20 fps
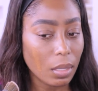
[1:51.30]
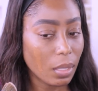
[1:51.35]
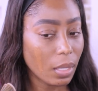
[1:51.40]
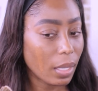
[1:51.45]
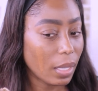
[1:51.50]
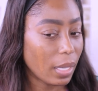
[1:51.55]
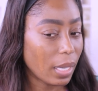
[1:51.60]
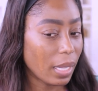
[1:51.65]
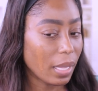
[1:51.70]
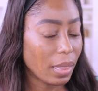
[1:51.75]

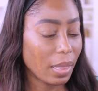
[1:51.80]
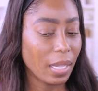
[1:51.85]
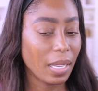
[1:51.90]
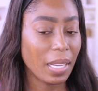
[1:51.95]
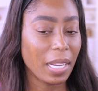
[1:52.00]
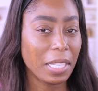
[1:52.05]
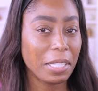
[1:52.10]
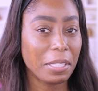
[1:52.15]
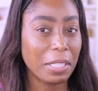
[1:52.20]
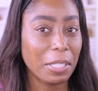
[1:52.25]
And I think
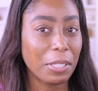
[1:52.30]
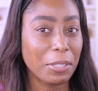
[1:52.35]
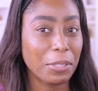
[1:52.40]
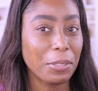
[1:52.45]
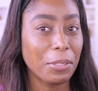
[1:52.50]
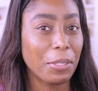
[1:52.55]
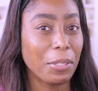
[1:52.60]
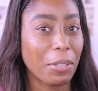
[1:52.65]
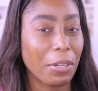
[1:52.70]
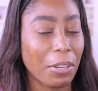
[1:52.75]
I did
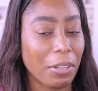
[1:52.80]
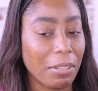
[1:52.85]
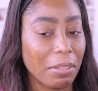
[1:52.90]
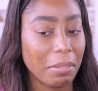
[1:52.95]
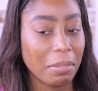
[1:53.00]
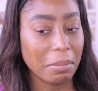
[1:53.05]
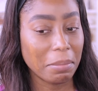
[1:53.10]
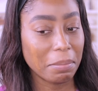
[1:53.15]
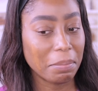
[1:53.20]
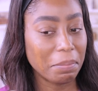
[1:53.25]
good,
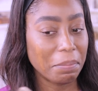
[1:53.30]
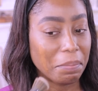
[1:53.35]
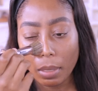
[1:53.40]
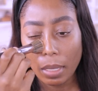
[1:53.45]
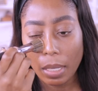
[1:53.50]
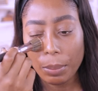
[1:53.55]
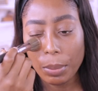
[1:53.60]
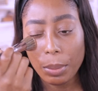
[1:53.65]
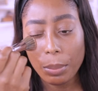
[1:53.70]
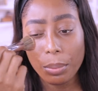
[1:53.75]
girl.
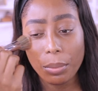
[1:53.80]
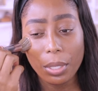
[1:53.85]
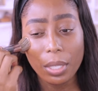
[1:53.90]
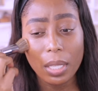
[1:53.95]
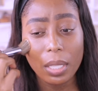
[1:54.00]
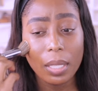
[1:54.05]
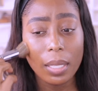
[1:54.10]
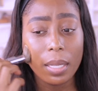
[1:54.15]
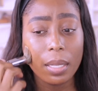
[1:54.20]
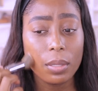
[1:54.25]
I've been
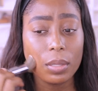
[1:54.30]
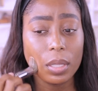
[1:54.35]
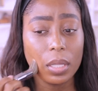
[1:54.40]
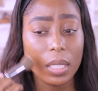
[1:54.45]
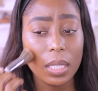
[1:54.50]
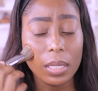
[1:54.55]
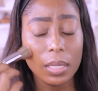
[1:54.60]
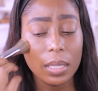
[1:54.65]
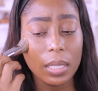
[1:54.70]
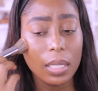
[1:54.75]
breaking out
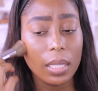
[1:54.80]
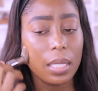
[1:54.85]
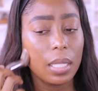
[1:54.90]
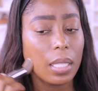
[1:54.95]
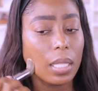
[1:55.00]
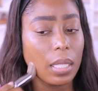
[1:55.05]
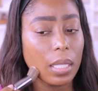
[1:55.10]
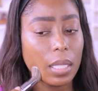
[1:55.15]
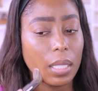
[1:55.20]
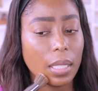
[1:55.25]

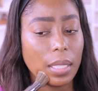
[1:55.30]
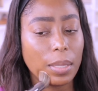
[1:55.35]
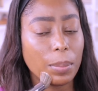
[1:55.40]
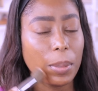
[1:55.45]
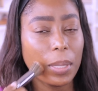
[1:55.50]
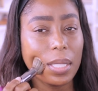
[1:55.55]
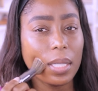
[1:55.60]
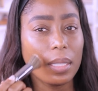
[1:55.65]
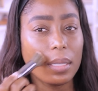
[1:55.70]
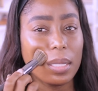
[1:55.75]
lately. It's
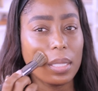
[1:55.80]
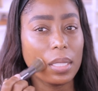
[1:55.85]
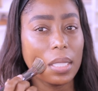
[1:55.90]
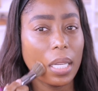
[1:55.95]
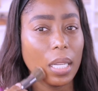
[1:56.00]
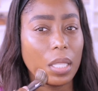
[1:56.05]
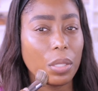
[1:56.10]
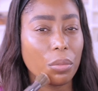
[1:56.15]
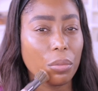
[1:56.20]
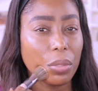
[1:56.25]
because it's
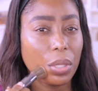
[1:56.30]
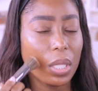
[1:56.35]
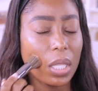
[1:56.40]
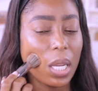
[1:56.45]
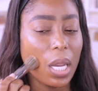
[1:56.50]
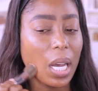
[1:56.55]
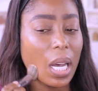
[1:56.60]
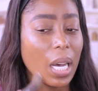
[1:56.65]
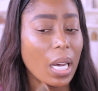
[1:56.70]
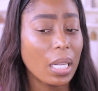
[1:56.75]
getting really
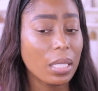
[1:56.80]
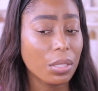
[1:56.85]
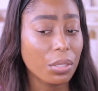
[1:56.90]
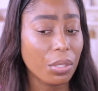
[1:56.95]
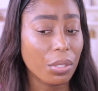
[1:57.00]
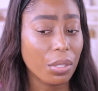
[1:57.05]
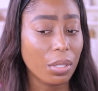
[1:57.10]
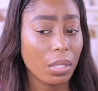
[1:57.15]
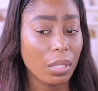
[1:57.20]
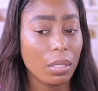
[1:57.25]
hot,
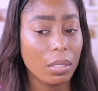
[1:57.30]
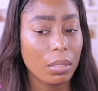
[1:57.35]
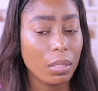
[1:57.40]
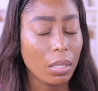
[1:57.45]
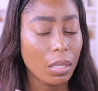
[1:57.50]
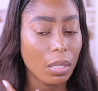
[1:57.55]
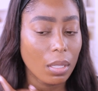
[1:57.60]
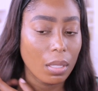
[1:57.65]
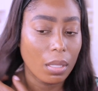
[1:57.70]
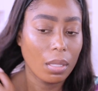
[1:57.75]
girl
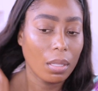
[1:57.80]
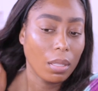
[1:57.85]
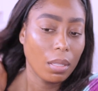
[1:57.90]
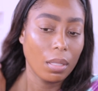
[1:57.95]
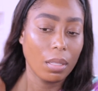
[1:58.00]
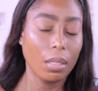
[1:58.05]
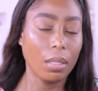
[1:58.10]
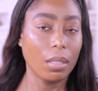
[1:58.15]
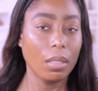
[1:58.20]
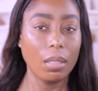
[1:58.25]

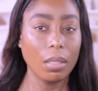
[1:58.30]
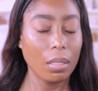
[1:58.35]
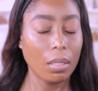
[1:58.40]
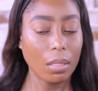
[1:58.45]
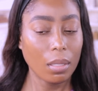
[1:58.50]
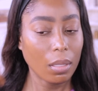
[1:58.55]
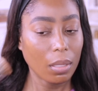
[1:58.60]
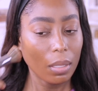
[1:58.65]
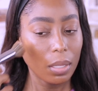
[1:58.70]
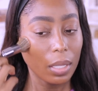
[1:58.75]

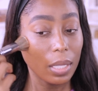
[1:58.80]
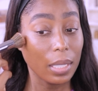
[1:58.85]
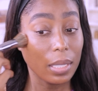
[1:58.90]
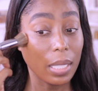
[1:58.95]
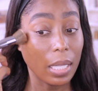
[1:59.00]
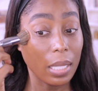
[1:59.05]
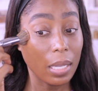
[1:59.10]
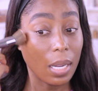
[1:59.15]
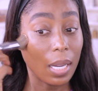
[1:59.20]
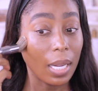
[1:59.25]
it's
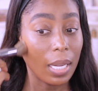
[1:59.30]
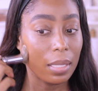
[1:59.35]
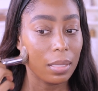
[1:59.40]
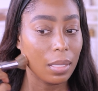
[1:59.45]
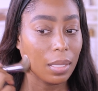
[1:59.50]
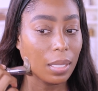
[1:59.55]
getting hot.